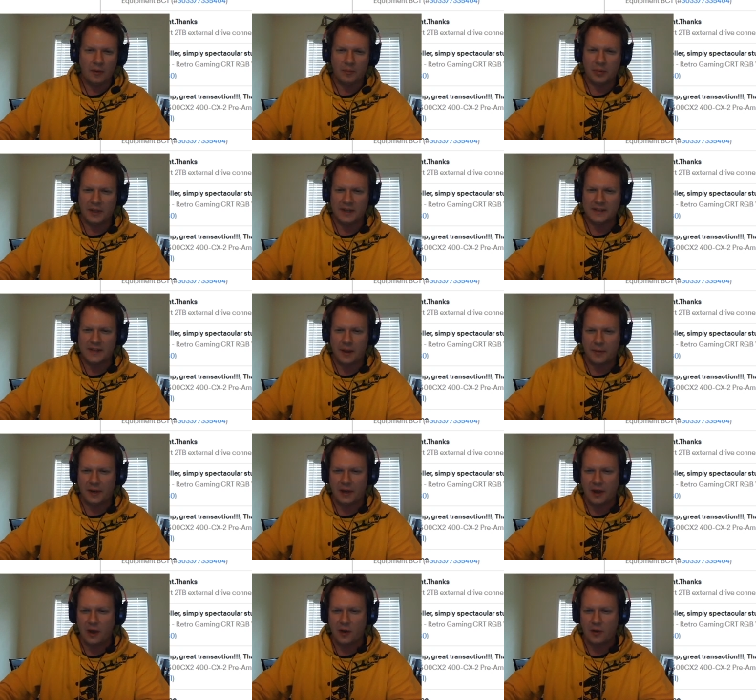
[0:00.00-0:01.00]
please let me
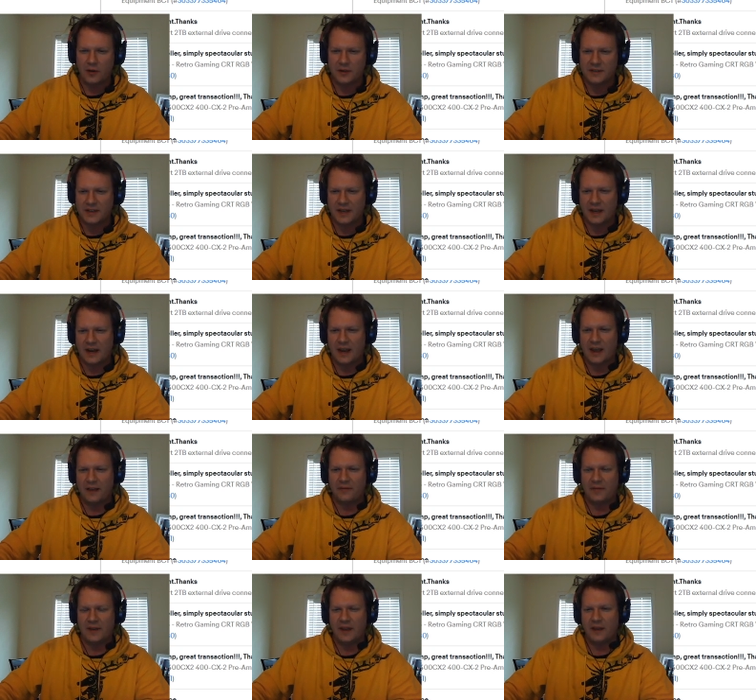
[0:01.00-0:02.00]
know. Because again,
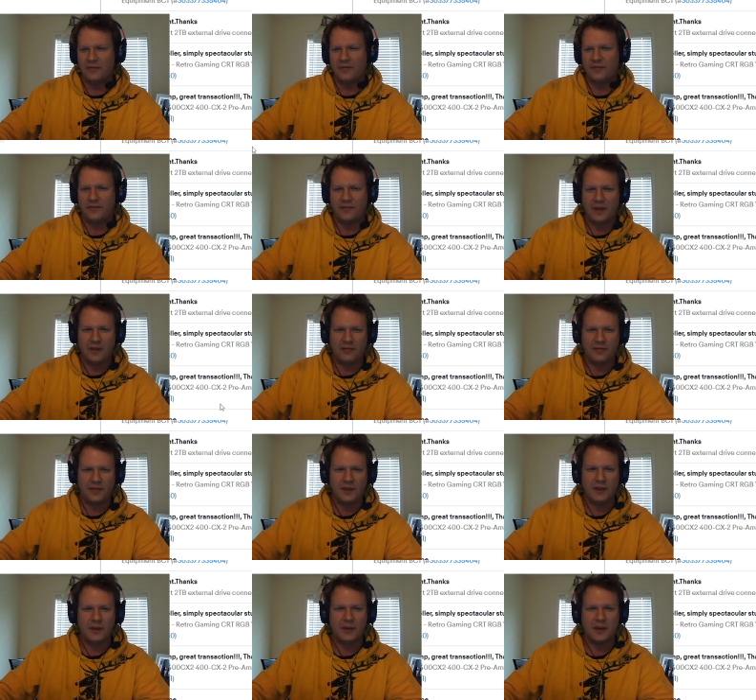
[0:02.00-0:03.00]
if
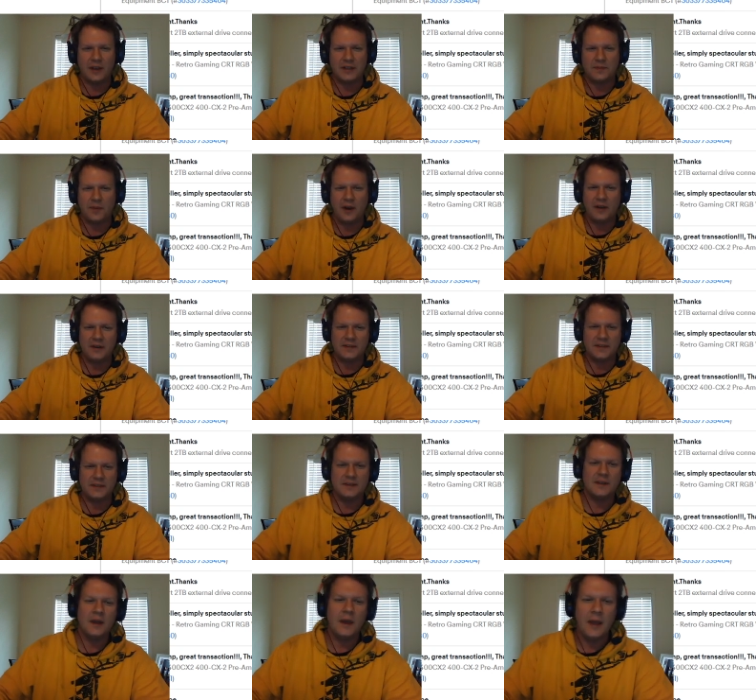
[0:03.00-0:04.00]
the
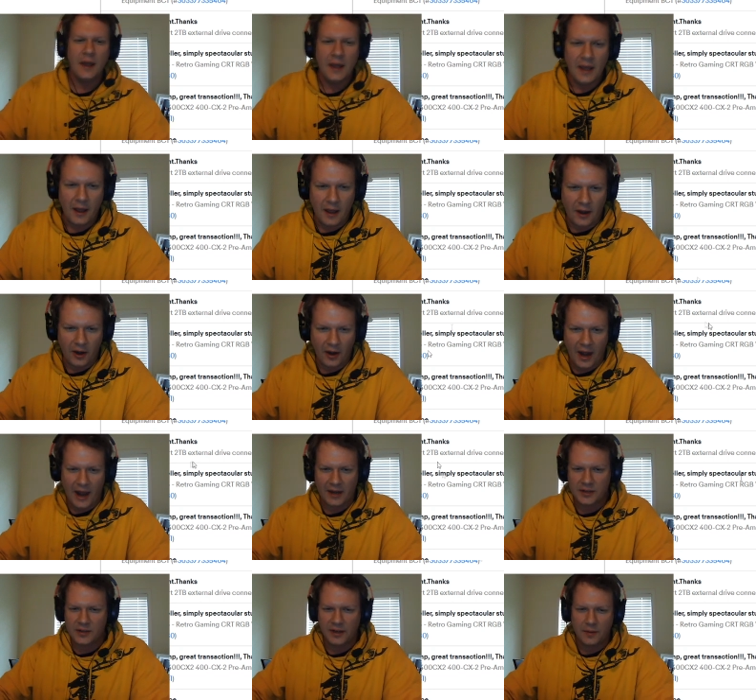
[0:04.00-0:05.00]
experiences are
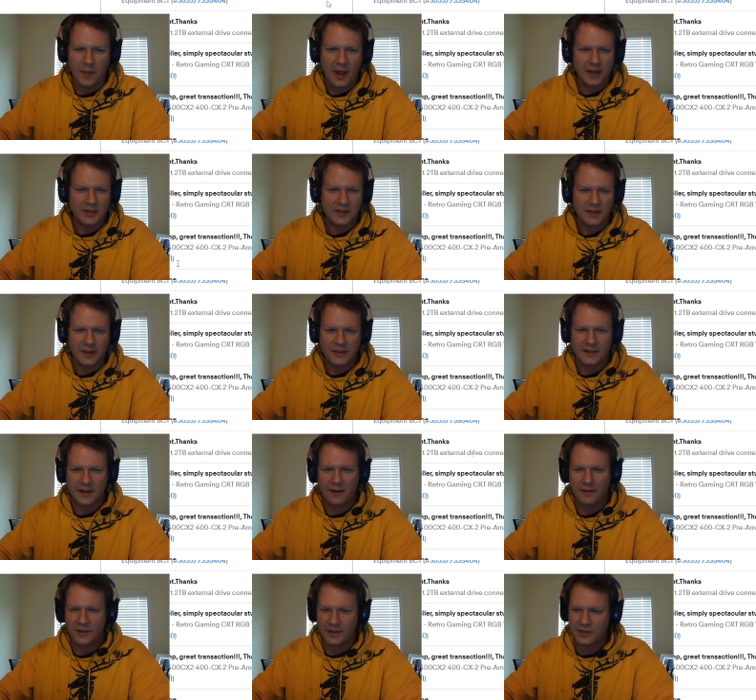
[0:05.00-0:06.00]
actually matching this and
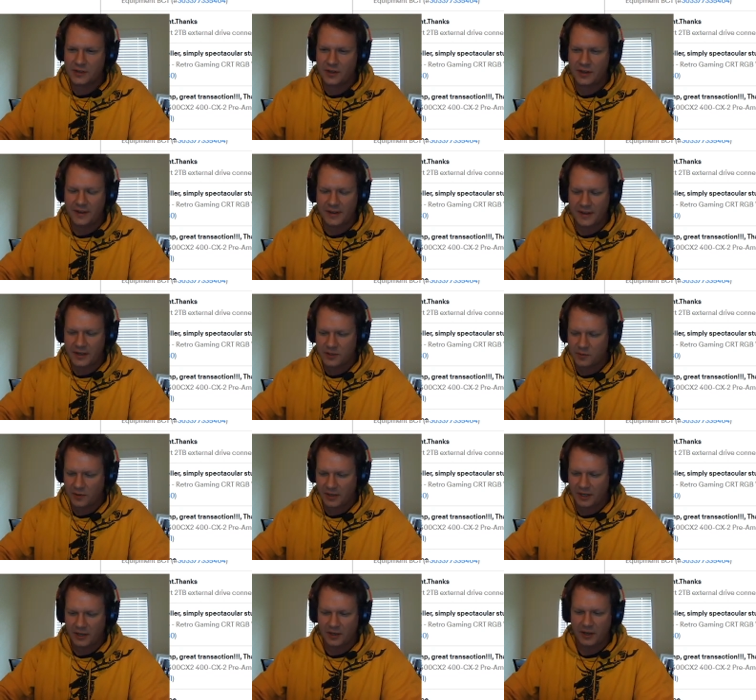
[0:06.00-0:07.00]
everything's good, then that's
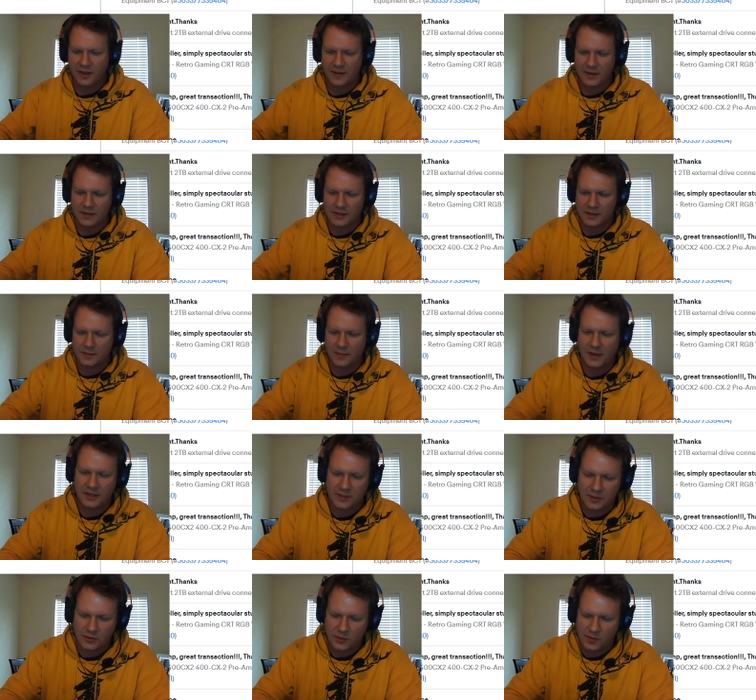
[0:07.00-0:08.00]
really good. That just
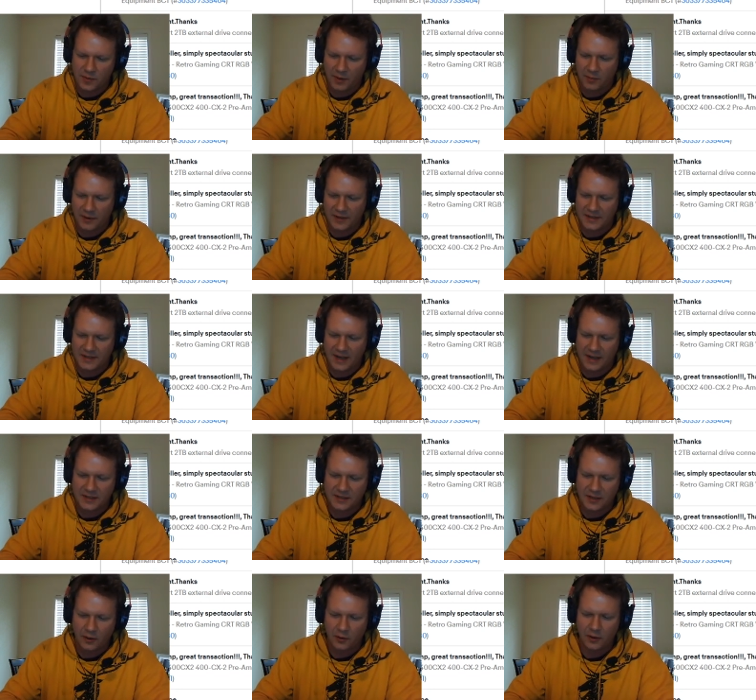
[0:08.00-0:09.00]
means, just remember, this guy
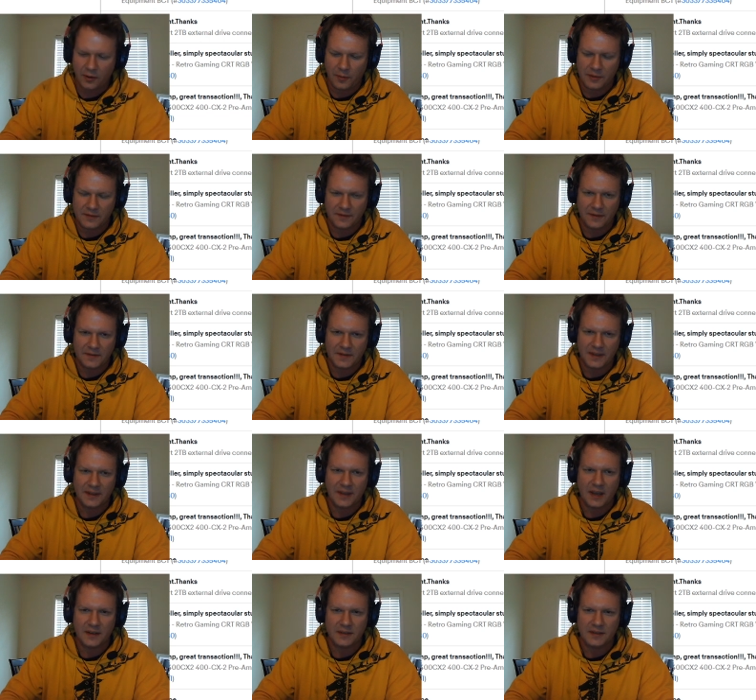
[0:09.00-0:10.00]
sold almost
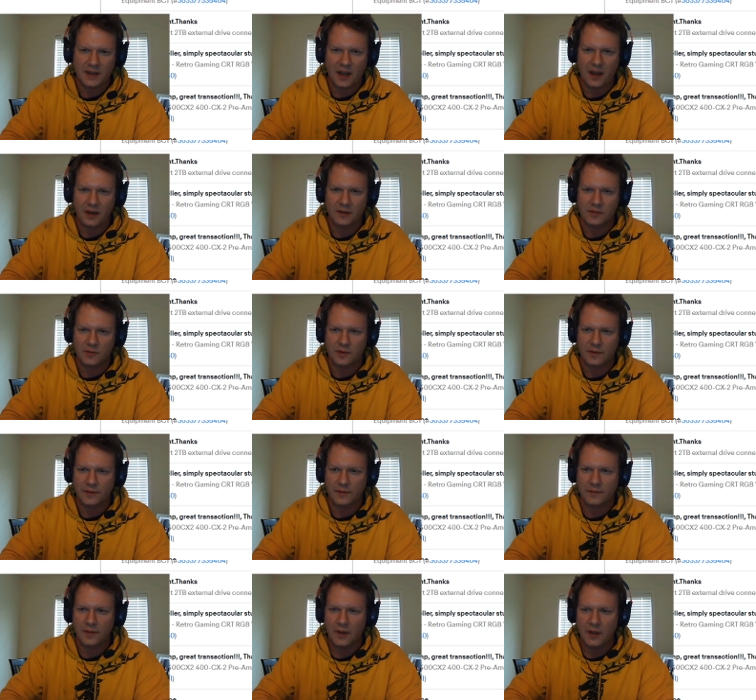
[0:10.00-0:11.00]
$15,000 worth
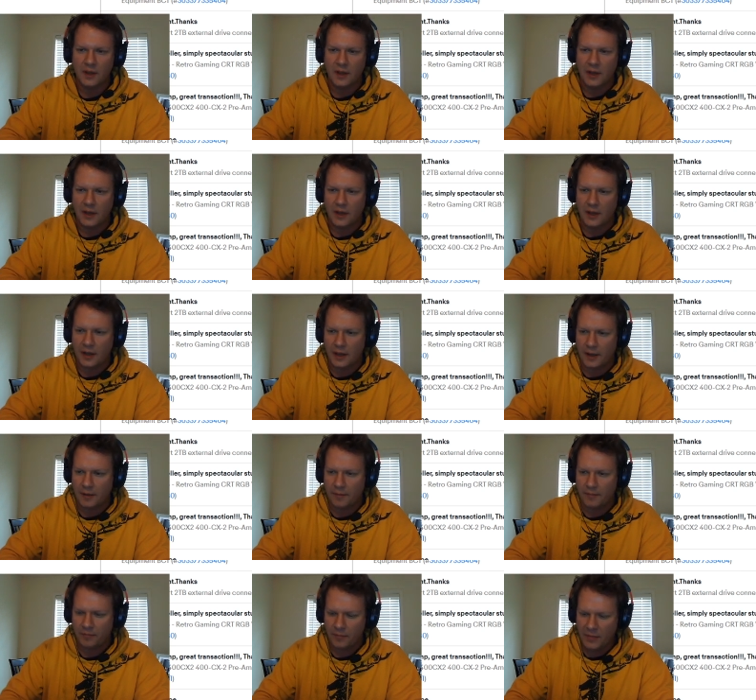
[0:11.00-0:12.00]

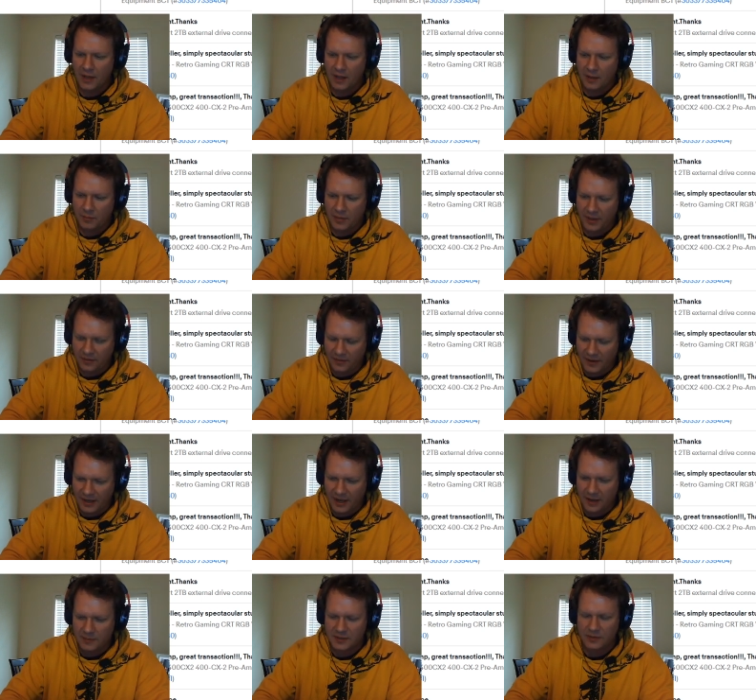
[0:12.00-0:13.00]
of
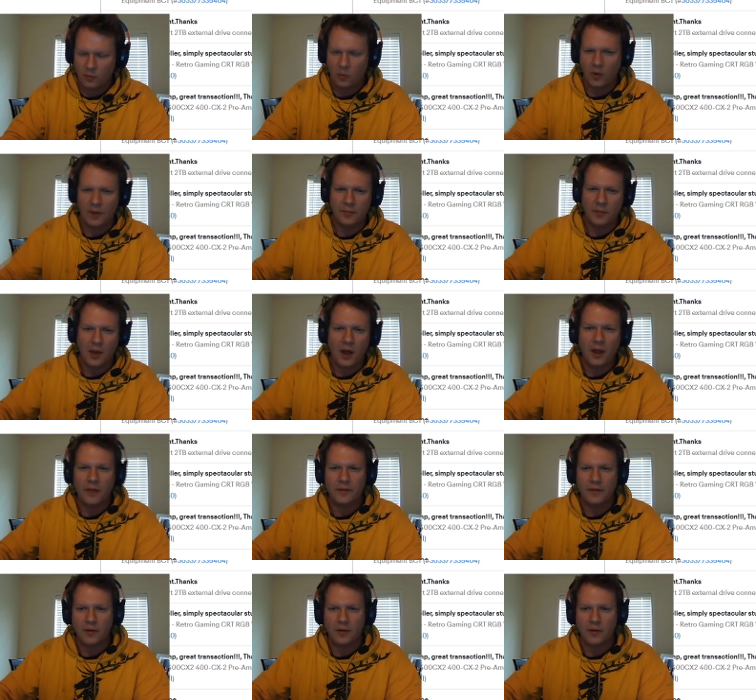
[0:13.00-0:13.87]
PVMs in 1 month,